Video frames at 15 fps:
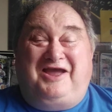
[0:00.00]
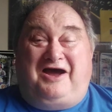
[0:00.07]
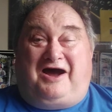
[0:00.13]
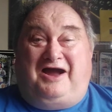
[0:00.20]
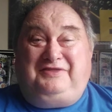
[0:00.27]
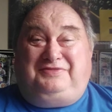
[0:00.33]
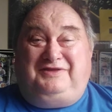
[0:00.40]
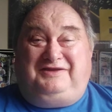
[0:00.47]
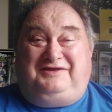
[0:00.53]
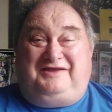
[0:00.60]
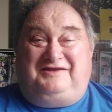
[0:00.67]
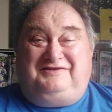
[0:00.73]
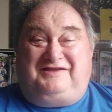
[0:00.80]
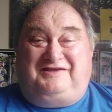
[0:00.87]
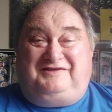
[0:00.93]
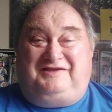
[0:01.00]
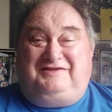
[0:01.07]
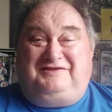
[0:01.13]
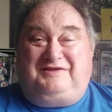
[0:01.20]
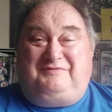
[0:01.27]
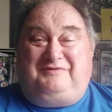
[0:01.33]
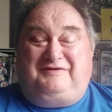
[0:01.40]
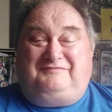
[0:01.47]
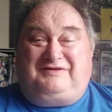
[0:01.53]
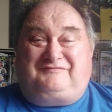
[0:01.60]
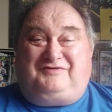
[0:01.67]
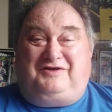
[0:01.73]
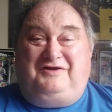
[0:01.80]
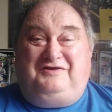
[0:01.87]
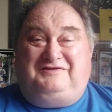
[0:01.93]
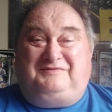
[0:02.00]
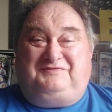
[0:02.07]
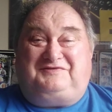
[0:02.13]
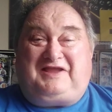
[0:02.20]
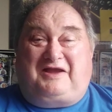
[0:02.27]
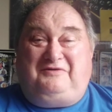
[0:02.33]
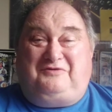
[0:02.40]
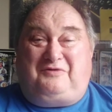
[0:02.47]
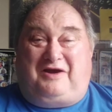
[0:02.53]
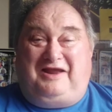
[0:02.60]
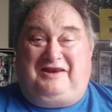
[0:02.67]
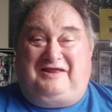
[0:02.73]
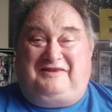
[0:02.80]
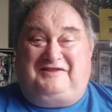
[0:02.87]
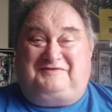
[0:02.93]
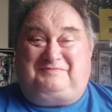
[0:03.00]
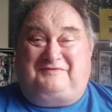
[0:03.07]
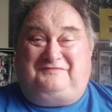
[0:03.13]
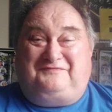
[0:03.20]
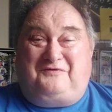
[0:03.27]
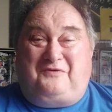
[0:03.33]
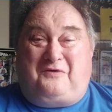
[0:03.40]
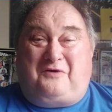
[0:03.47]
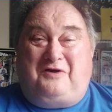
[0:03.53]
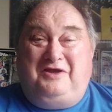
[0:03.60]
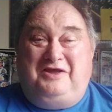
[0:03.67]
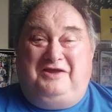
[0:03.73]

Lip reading: I think we've never heard him sound quite like this before.